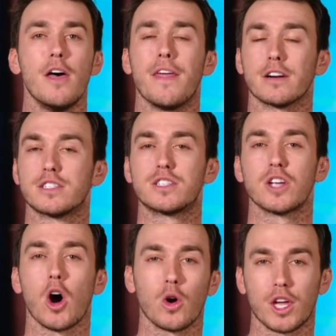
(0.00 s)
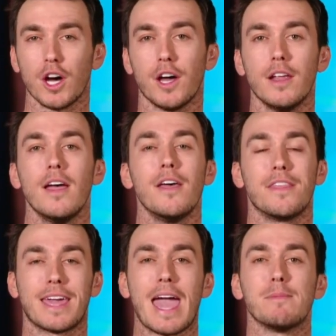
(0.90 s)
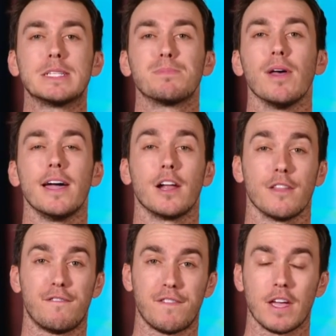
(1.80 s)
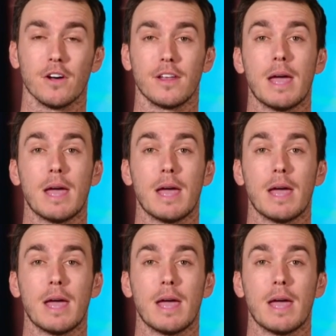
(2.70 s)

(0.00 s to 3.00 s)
they're so good. The game is played on the field.